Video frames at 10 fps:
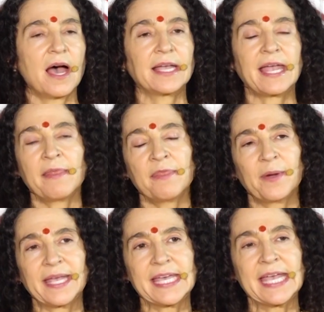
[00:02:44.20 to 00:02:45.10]
Again, though,
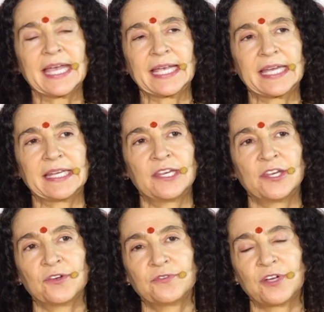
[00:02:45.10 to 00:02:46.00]
I can't get in
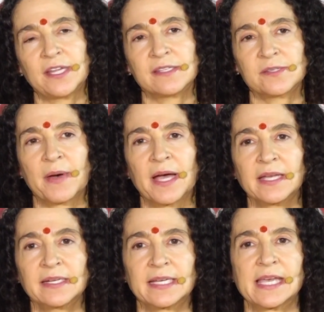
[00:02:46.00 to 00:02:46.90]
your friend's
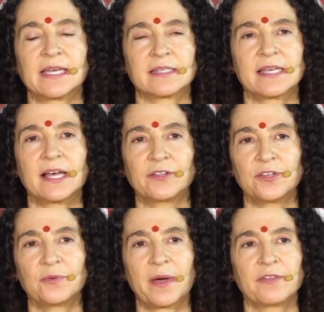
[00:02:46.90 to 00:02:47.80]
mind. I can't tell
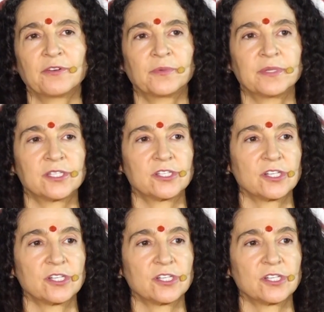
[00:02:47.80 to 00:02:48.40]
you whether it was